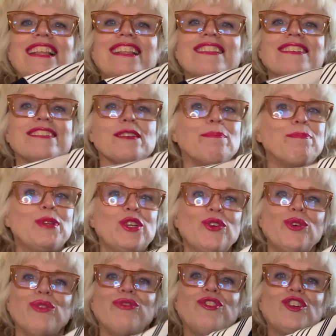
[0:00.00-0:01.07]
It's a
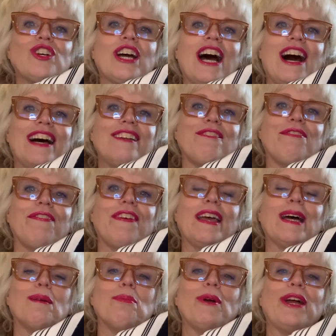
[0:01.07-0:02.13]
beautiful cotton
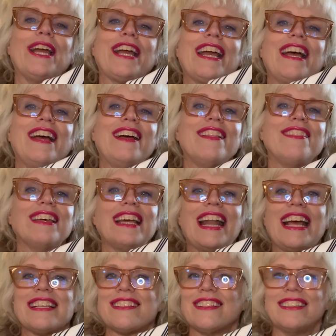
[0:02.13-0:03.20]
fabric that
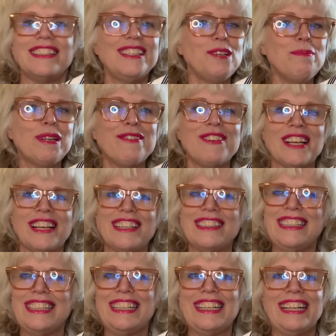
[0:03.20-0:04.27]
has a little bit of a
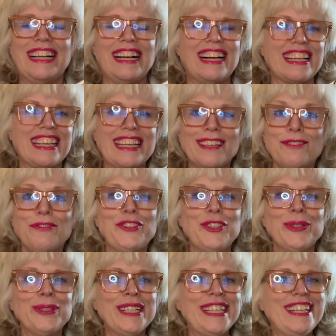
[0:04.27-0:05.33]
give
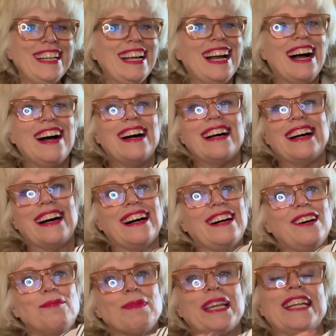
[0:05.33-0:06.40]
to it.
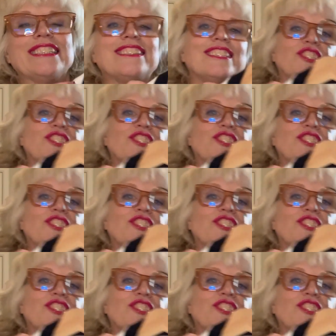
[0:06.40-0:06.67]
And it's a